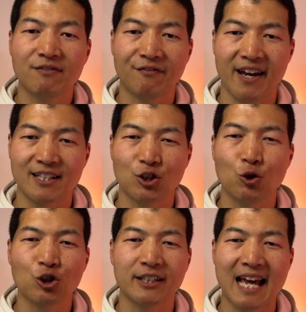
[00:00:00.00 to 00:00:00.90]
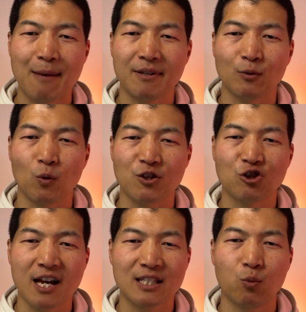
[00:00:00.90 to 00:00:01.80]
effects usually happen with
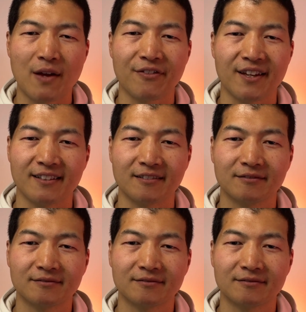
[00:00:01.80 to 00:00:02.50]
just one thing,